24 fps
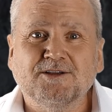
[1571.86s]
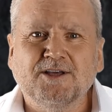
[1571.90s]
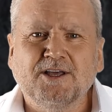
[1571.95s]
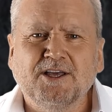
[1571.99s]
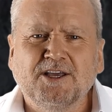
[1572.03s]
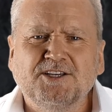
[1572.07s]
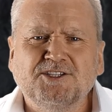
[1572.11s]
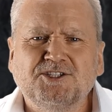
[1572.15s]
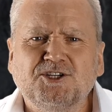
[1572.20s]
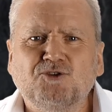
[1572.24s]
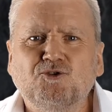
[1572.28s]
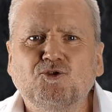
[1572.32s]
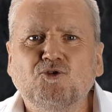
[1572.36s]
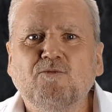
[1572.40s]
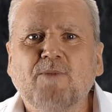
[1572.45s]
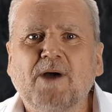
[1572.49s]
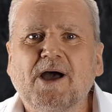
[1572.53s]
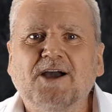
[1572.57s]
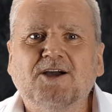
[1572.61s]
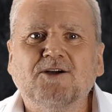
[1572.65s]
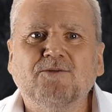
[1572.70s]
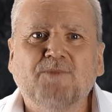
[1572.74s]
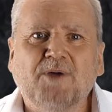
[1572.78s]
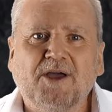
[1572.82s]
She drew
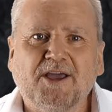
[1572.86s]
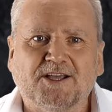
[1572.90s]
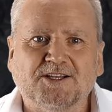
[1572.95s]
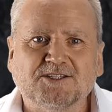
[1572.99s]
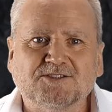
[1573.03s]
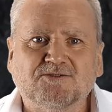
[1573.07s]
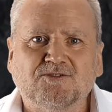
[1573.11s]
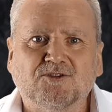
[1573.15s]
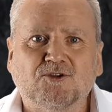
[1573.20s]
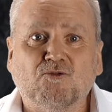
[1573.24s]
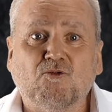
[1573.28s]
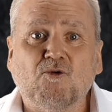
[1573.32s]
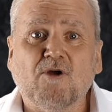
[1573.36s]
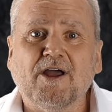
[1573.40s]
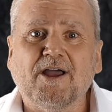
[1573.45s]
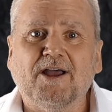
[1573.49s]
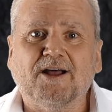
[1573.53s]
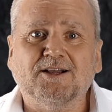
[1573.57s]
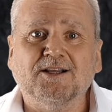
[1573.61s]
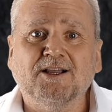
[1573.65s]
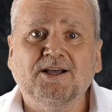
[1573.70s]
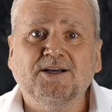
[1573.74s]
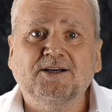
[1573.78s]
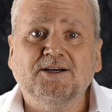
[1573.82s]
back a pace from the
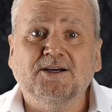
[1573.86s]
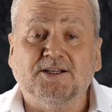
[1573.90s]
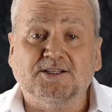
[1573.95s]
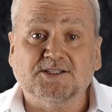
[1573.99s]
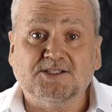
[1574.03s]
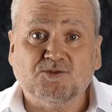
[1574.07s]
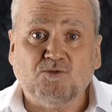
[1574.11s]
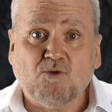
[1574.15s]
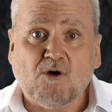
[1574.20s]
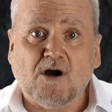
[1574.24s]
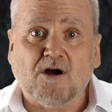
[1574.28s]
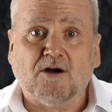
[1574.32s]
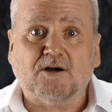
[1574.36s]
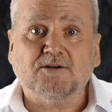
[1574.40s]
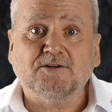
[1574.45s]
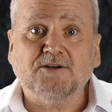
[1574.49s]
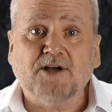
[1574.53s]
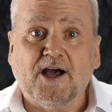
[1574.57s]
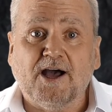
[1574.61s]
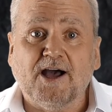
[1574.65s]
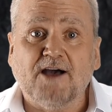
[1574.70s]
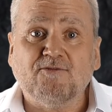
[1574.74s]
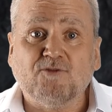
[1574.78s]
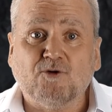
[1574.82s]
rail and swung
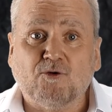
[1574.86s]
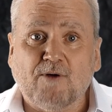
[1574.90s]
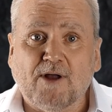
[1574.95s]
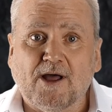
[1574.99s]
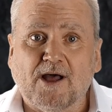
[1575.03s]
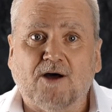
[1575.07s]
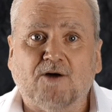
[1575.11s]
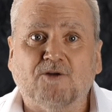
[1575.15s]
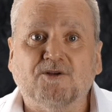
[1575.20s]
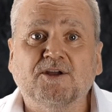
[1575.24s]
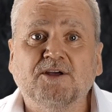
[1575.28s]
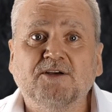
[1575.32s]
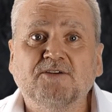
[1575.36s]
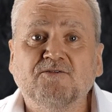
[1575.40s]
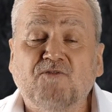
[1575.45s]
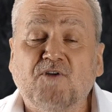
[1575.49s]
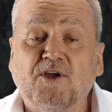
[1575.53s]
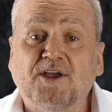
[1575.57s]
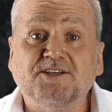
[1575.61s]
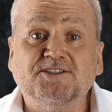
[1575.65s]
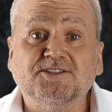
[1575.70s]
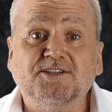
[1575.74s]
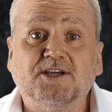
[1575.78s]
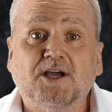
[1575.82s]
half around,
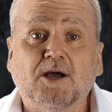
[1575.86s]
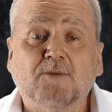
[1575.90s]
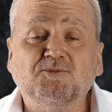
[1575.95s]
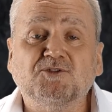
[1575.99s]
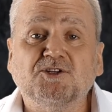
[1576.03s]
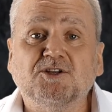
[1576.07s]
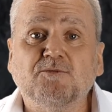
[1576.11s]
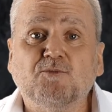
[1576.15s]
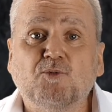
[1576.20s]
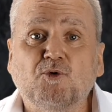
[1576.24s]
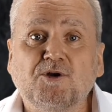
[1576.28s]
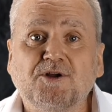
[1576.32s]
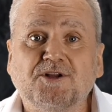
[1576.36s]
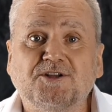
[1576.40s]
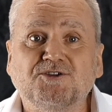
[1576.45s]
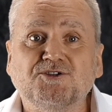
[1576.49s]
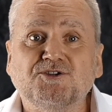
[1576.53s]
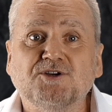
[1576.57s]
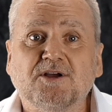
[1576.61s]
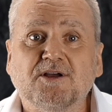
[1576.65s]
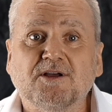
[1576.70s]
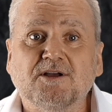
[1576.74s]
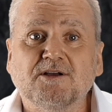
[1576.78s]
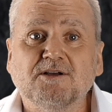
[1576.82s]
facing up to the bridge.
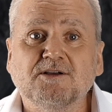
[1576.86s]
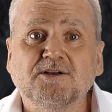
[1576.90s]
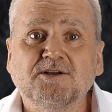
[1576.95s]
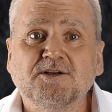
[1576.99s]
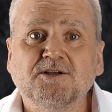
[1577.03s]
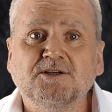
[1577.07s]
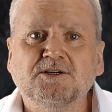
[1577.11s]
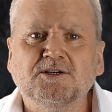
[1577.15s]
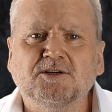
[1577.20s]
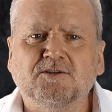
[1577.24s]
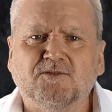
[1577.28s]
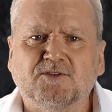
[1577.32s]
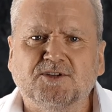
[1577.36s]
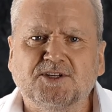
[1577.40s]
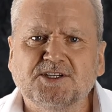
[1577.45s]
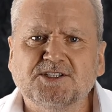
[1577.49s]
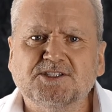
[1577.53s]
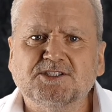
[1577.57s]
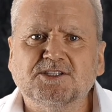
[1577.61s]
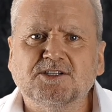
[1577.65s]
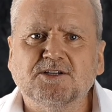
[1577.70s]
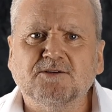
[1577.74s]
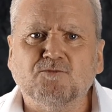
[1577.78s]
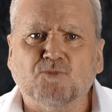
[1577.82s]
For
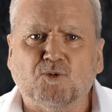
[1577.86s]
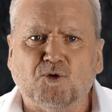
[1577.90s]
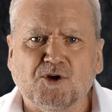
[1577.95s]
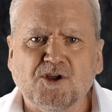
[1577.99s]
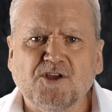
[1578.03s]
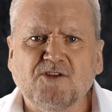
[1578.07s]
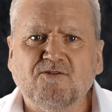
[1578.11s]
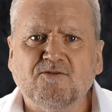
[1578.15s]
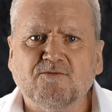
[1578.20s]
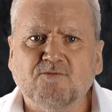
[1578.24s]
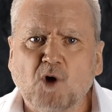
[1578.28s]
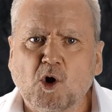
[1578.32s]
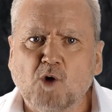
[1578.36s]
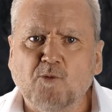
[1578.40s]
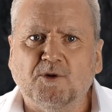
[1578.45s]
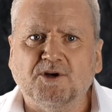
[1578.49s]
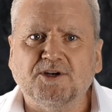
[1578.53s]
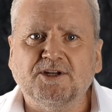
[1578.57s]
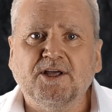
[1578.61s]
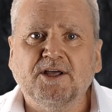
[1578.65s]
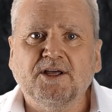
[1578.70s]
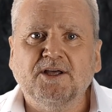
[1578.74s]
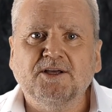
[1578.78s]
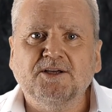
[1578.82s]
this brief moment,
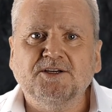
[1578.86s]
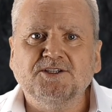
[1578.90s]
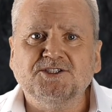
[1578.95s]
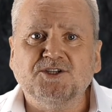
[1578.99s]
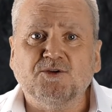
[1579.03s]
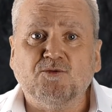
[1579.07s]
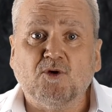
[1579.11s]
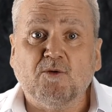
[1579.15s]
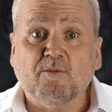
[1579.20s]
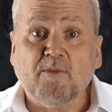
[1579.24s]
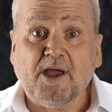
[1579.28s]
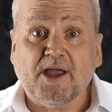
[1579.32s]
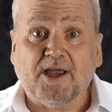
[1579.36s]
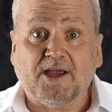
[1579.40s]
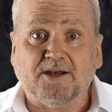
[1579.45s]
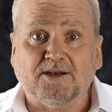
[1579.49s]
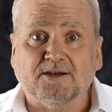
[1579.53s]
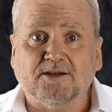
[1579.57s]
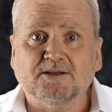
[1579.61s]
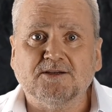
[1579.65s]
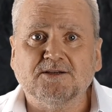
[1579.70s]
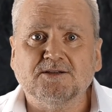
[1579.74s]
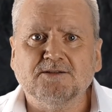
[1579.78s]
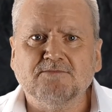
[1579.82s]
she
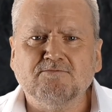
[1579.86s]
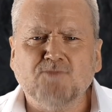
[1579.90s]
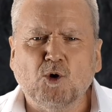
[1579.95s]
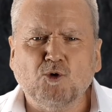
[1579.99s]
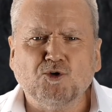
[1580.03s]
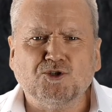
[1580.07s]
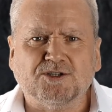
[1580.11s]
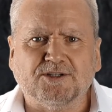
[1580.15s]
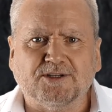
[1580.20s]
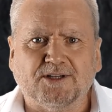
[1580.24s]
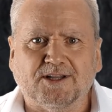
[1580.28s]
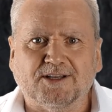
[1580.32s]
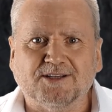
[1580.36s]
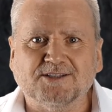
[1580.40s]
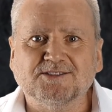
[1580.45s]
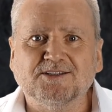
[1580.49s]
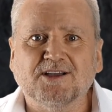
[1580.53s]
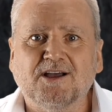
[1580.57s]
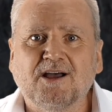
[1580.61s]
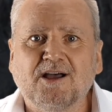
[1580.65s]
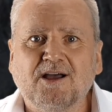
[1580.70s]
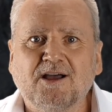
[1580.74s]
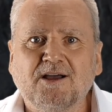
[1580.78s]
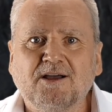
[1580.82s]
remained motionless,
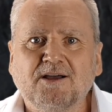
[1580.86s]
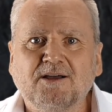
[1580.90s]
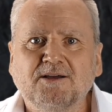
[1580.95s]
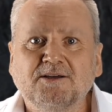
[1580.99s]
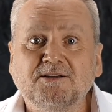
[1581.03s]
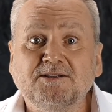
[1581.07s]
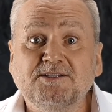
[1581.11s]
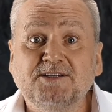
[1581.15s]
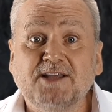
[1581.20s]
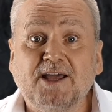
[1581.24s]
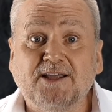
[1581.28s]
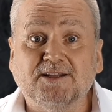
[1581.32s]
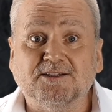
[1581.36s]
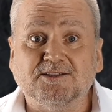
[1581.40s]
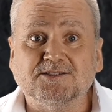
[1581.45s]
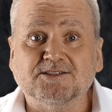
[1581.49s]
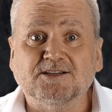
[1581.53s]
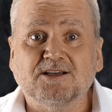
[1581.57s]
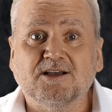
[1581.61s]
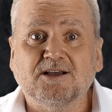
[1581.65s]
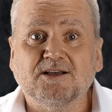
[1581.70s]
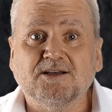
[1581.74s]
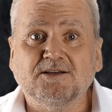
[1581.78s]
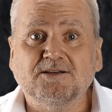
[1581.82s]
tense,
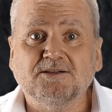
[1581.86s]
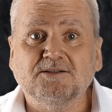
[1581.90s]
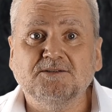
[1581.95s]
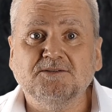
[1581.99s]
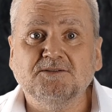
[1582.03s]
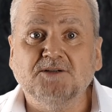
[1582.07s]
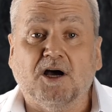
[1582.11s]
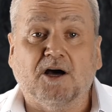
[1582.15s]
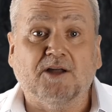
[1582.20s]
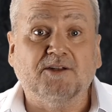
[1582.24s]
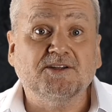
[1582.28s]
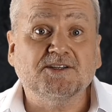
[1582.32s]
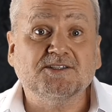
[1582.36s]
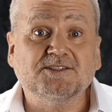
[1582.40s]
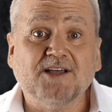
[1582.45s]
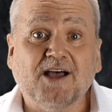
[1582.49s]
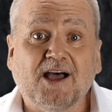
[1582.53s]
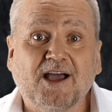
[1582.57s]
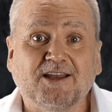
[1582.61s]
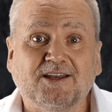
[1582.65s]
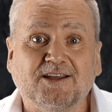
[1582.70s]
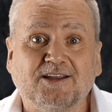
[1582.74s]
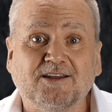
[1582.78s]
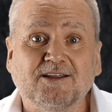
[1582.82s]

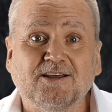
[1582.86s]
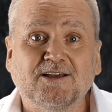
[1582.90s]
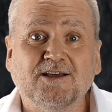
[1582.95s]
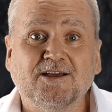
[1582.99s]
undecided.